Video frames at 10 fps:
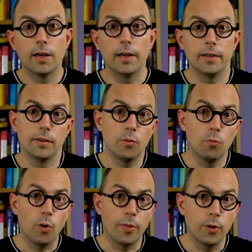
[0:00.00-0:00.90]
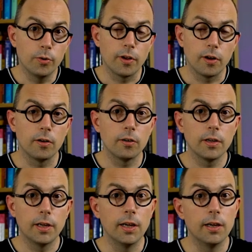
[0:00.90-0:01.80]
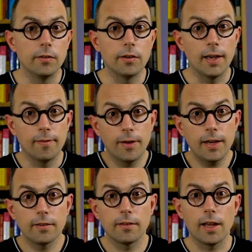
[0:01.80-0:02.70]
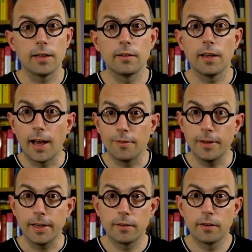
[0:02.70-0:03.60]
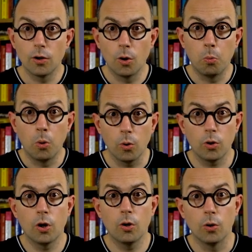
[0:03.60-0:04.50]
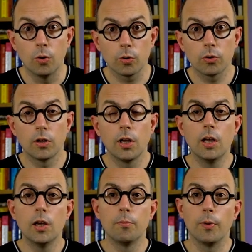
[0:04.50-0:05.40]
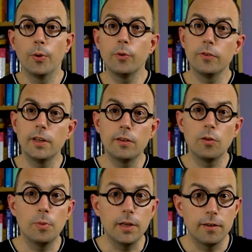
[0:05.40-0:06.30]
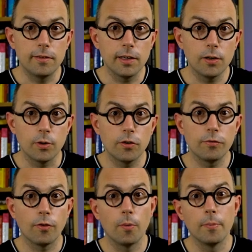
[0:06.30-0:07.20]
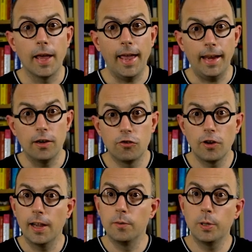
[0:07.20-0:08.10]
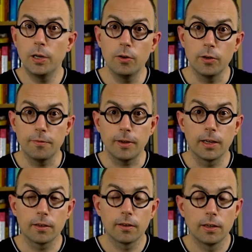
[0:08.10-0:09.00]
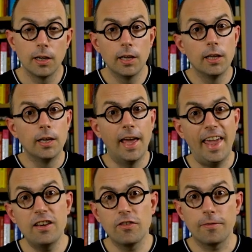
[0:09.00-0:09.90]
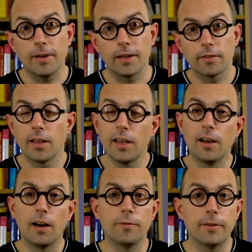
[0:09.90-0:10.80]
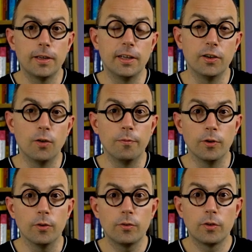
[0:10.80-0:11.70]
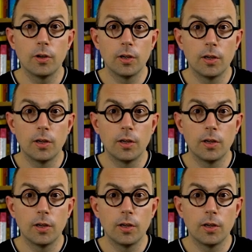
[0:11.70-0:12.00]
And what those are is effects that affect a whole cohort. But those need to be distinguished from age and period effect. Age effects are fairly obvious.